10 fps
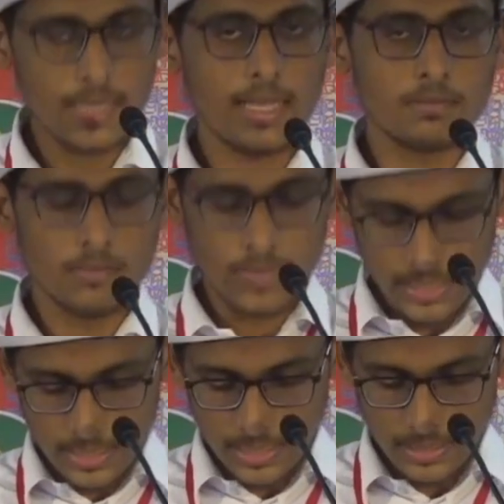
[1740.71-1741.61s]

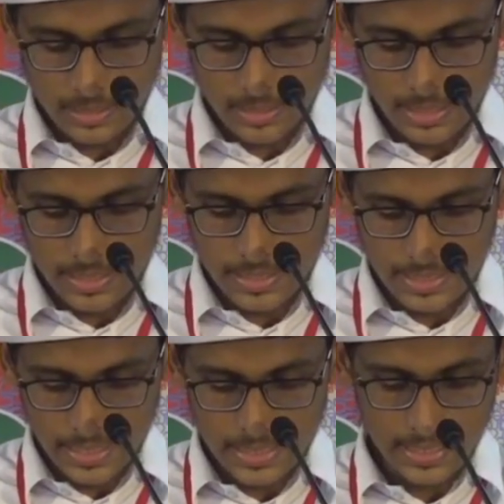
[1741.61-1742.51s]
completing its
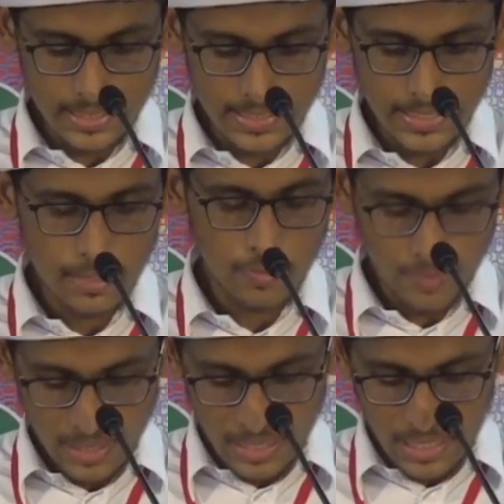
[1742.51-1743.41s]
teaching itself,
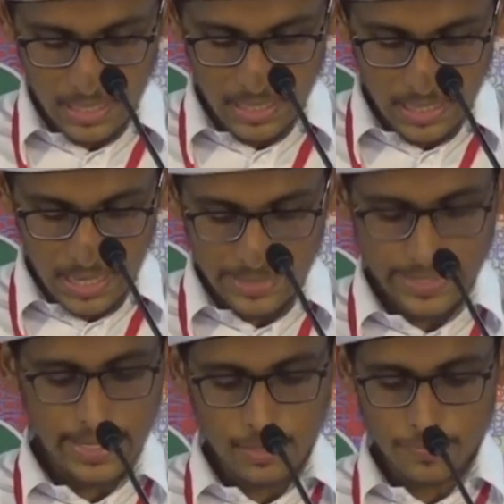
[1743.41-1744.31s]
and
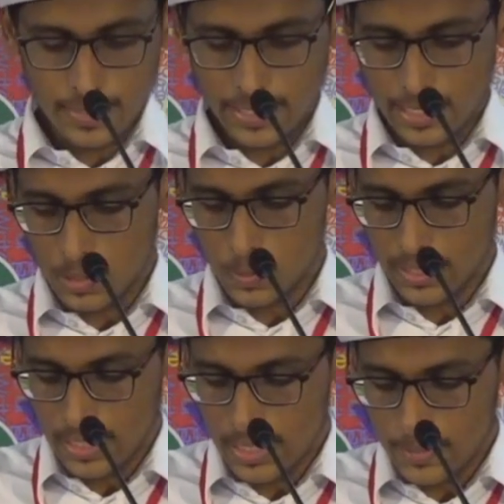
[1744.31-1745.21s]
then after including
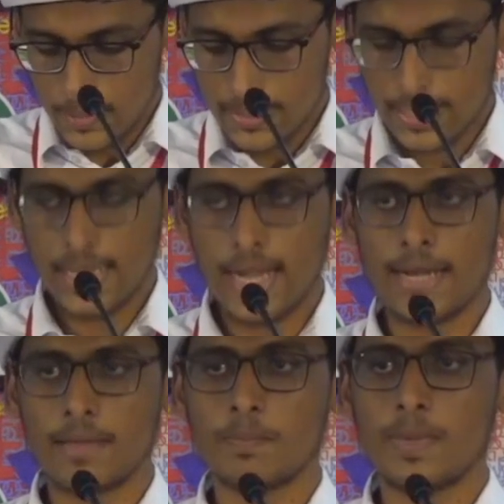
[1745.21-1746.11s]
the laws
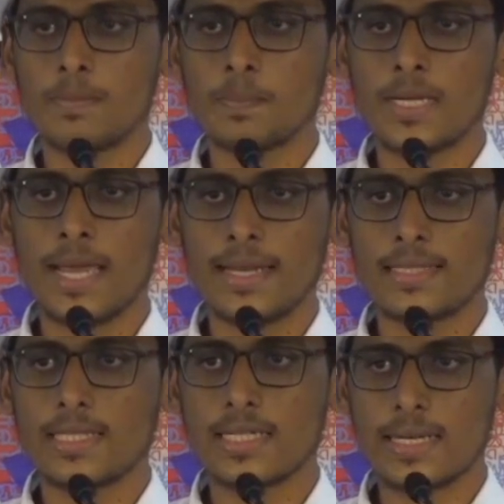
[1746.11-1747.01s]
regarding people and
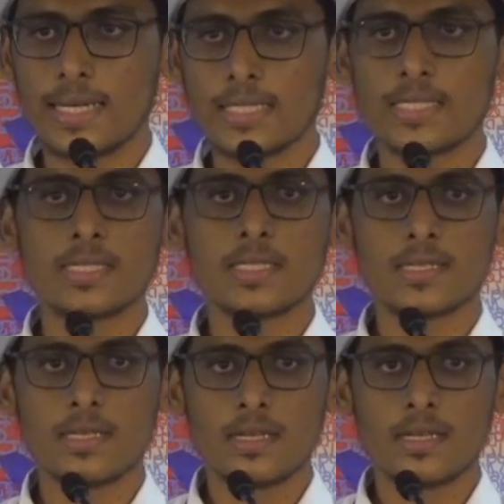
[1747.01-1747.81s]
other creatures,